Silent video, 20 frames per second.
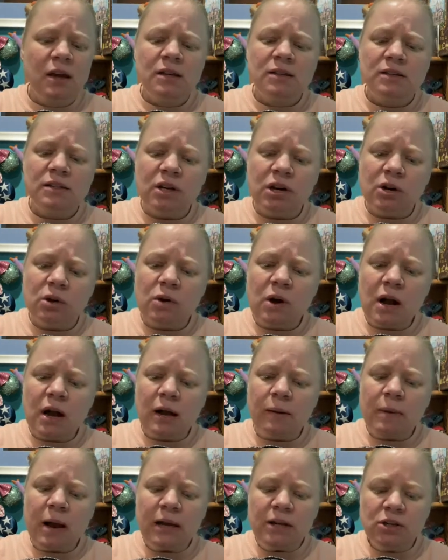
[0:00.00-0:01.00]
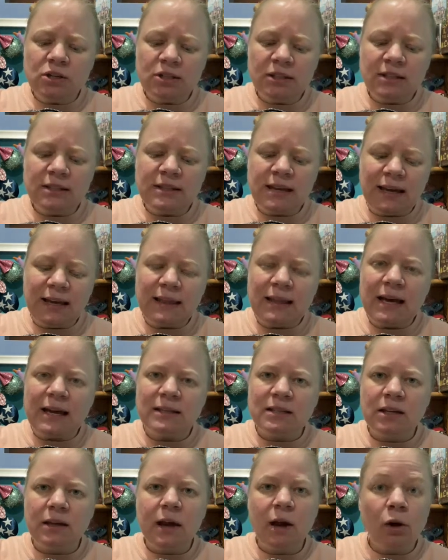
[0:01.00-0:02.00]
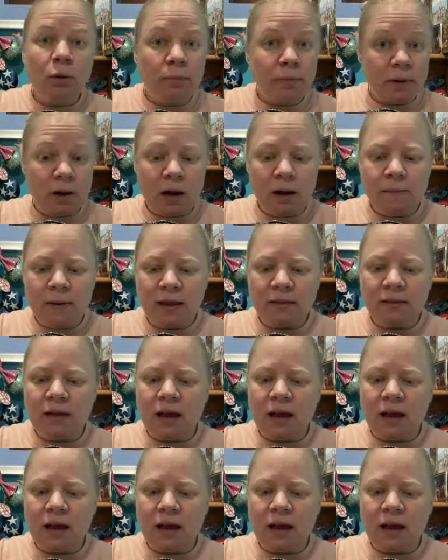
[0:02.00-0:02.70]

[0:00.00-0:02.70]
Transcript: So I usually take that to help combat